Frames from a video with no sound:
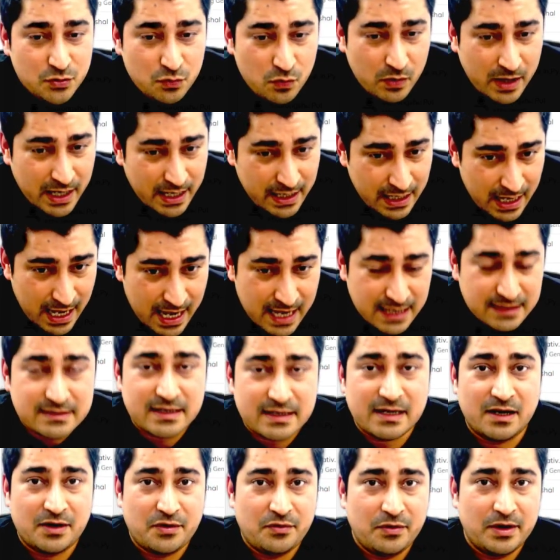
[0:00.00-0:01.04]
can ask a
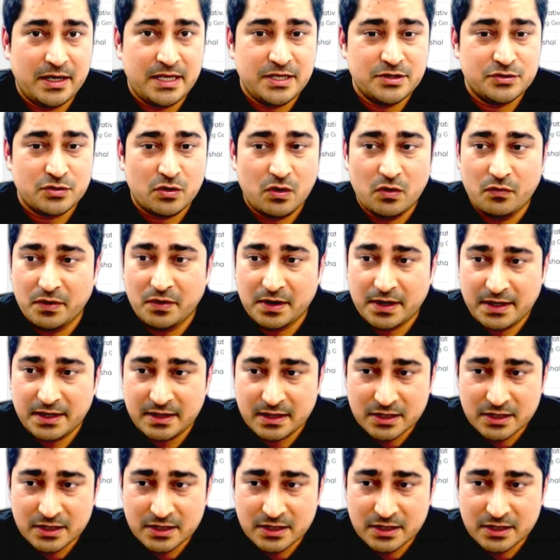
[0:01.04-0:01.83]
queries over here.